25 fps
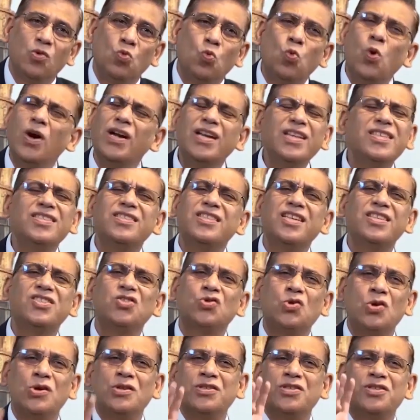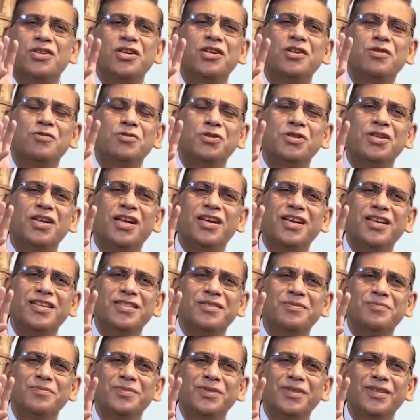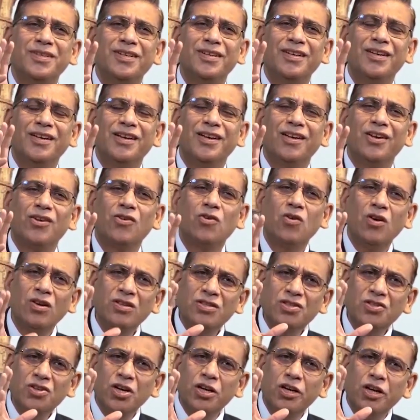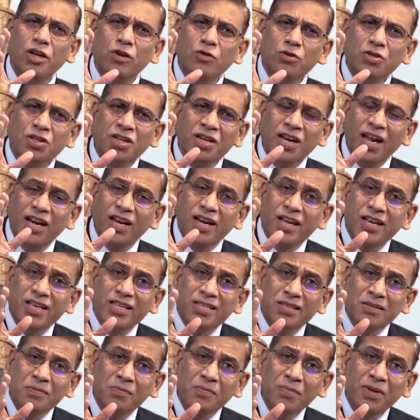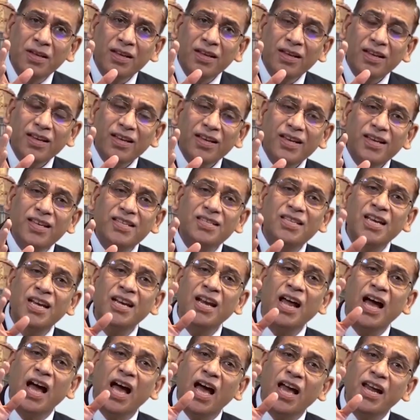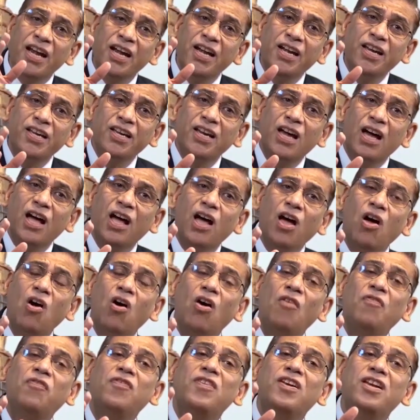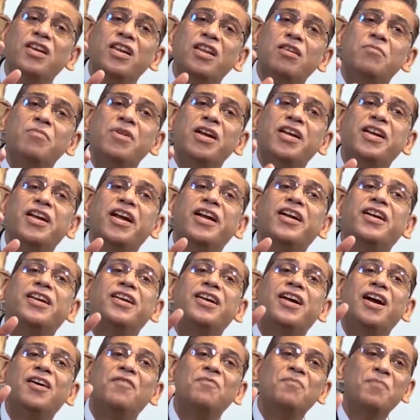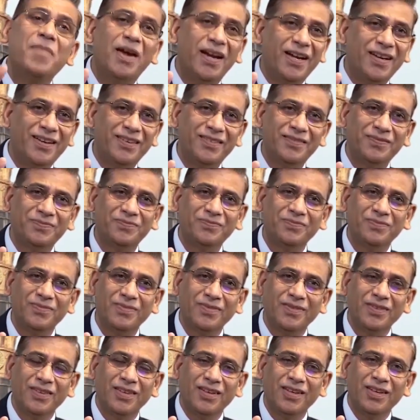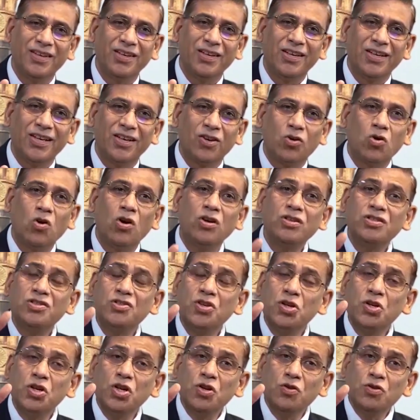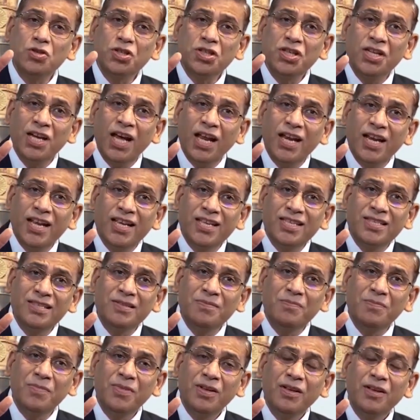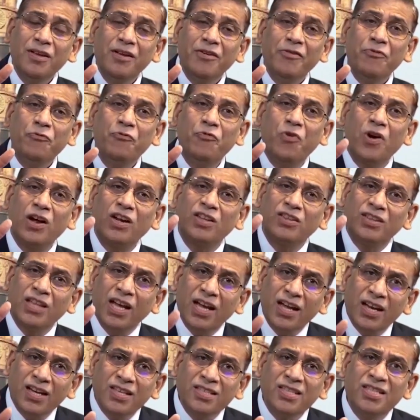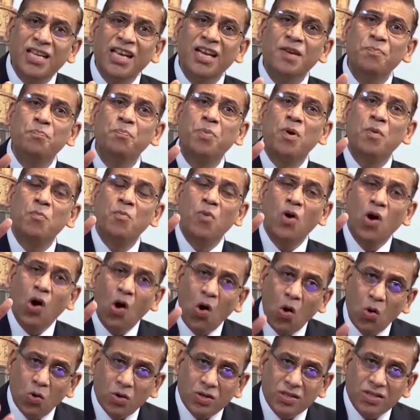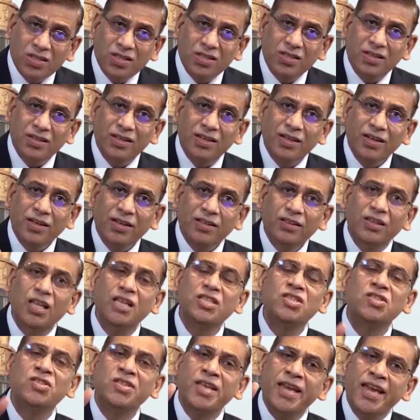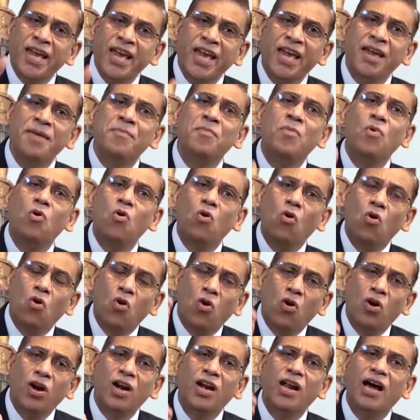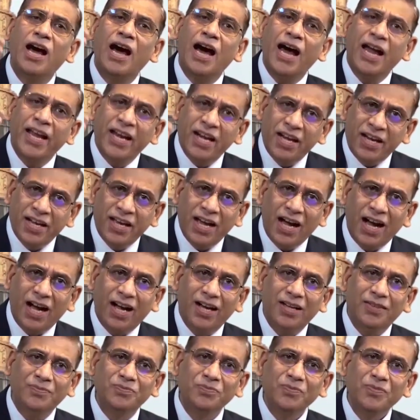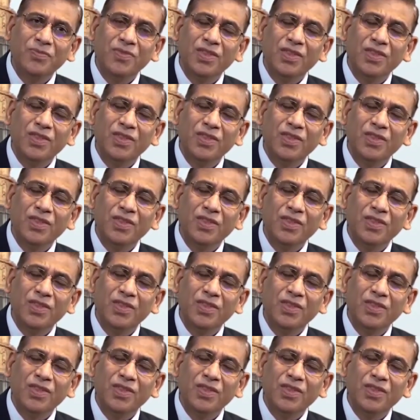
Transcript: What is this constitutionalism? Constitutionalism is an idea of limited government. Constitutionalism furthers and promotes the same old idea